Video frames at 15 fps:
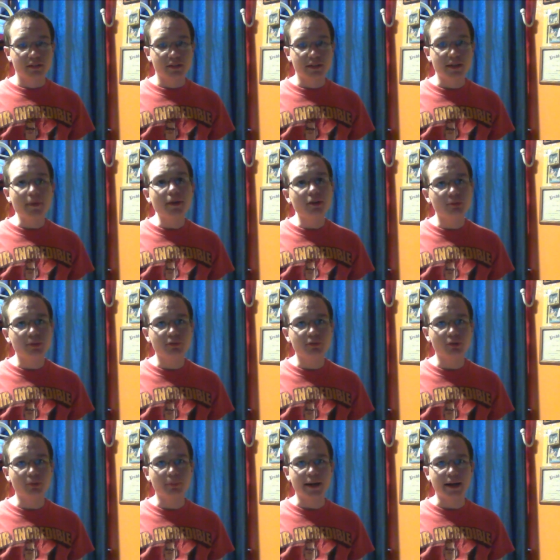And that makes me
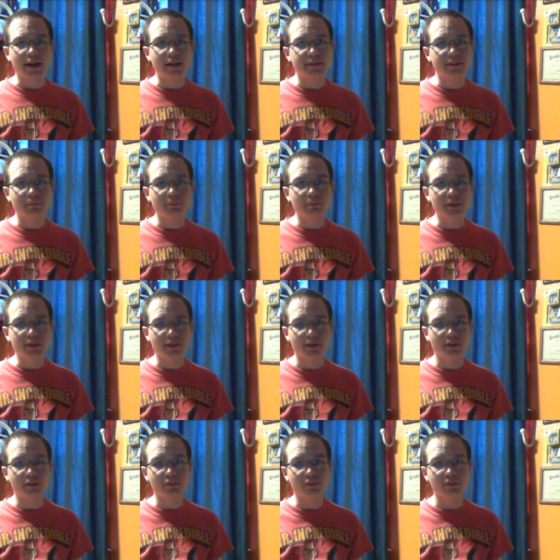feel bad,
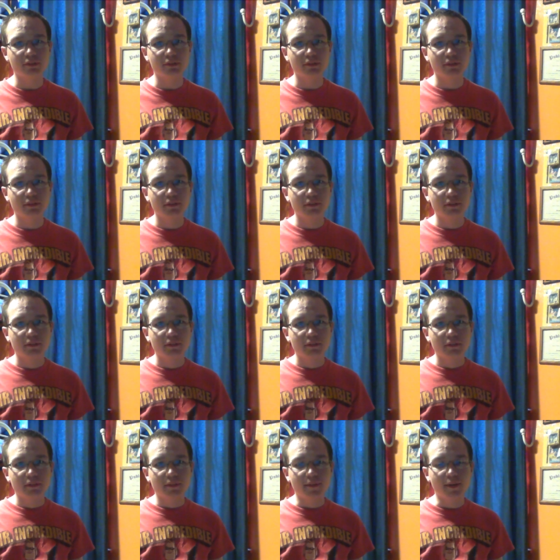because
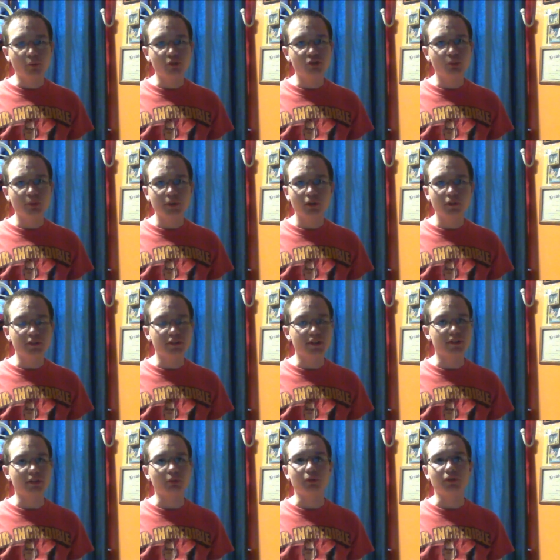I was doing all these
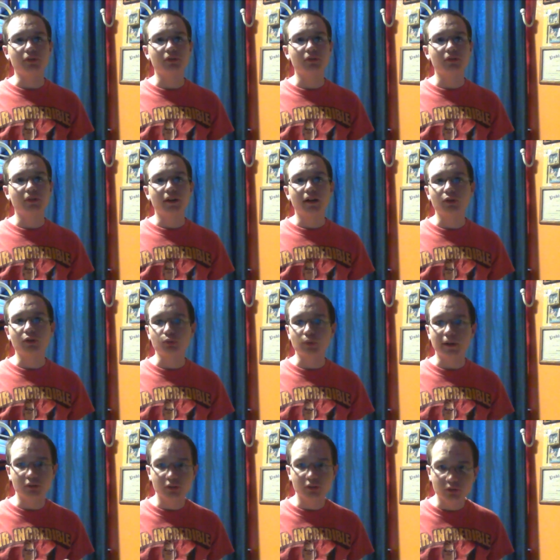things. I was
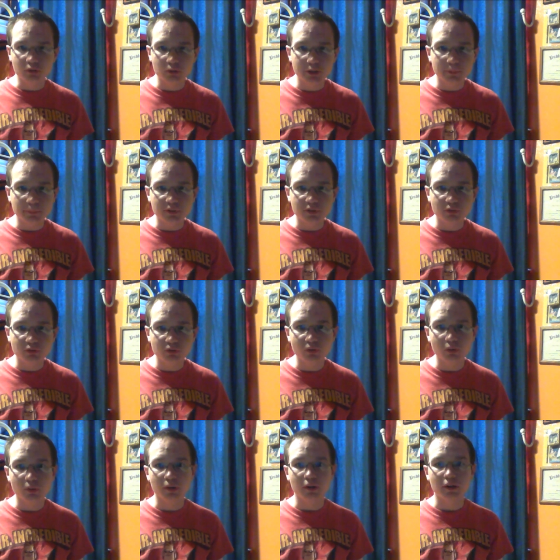writing scripts
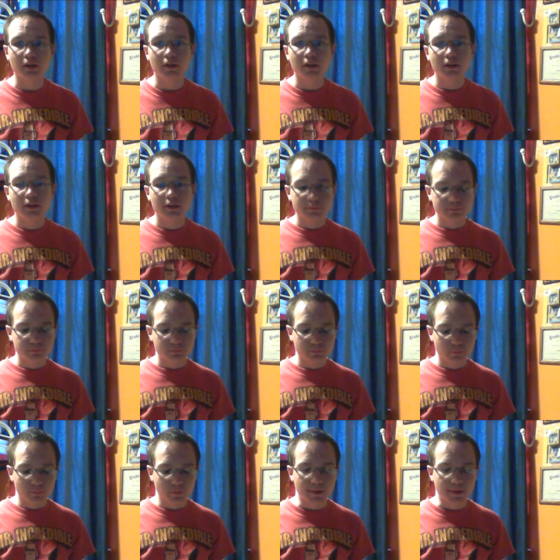for
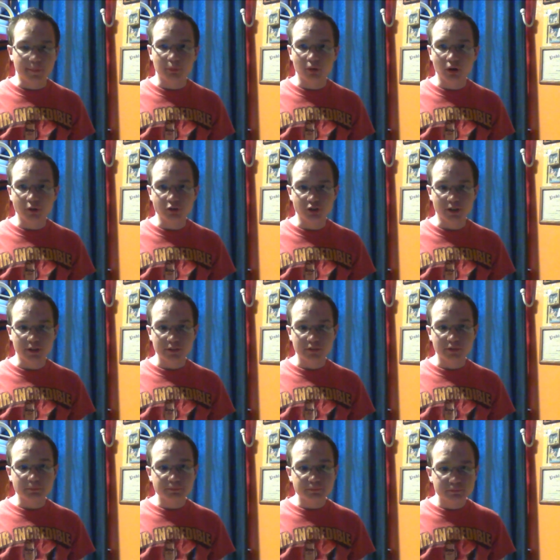that
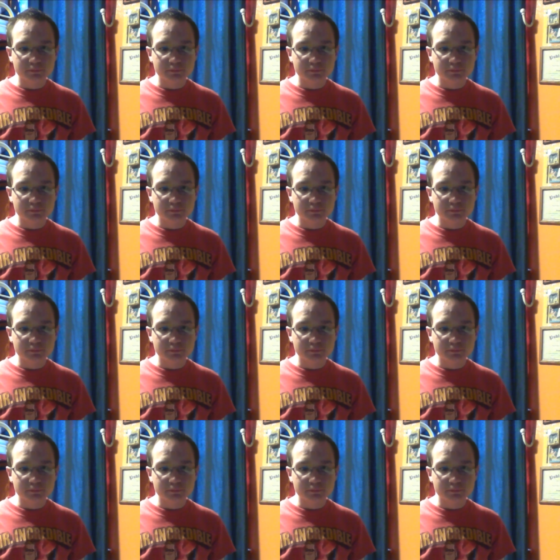project.